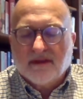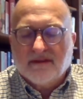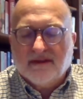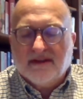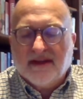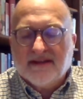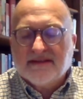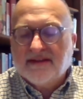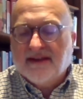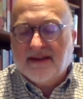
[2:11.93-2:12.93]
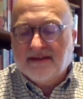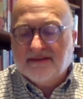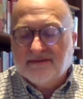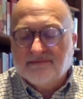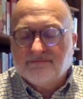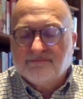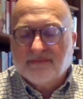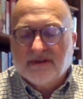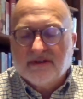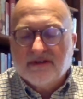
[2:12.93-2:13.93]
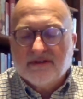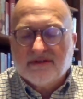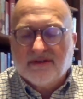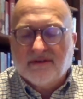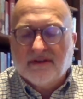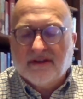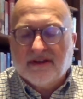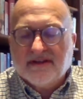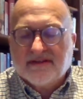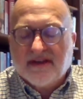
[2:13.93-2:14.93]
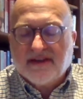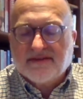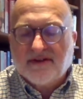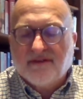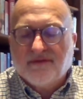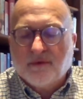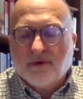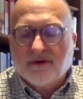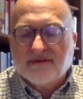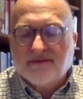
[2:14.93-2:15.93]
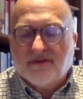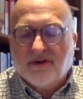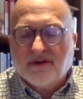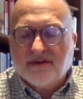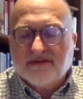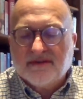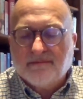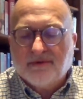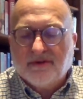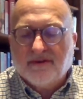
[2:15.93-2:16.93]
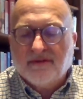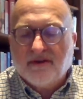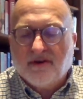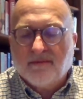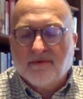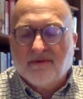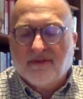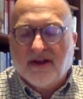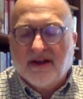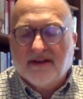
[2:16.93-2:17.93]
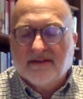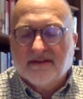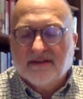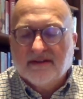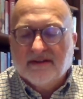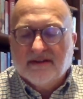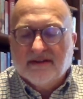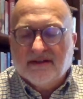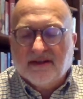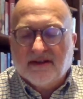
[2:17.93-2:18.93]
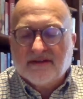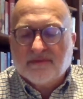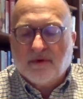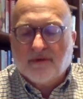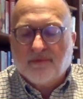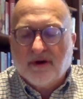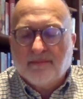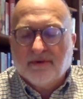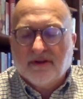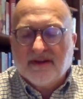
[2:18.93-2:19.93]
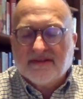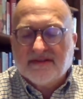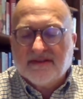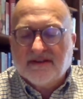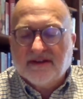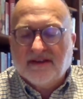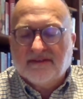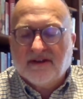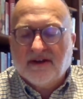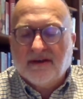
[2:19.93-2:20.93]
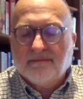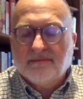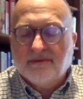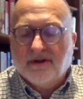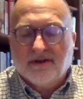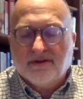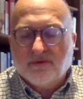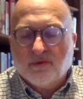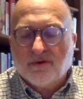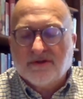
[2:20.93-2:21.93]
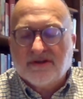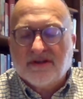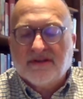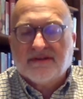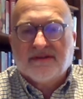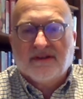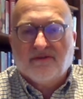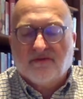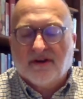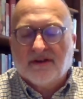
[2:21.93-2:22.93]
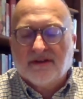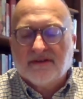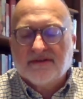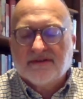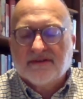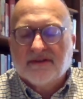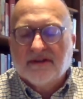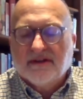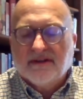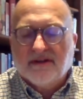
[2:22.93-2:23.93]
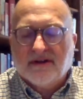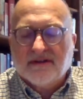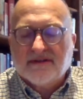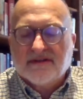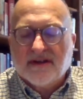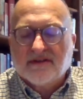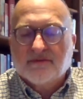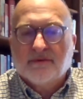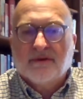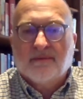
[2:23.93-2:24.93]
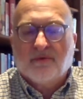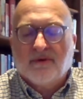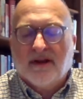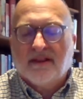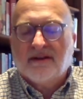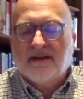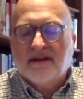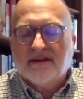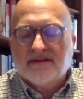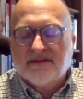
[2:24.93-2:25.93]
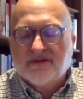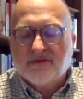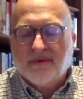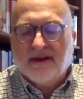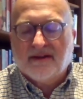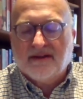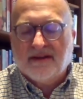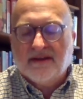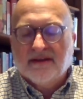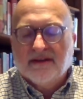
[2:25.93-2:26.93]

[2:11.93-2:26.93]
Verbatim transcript: the day is at hand. So then let us cast off the works of darkness and put on the armor of light. And let us walk properly as in the daytime, not in orgies and drunkenness, not in sexual immorality and sensuality,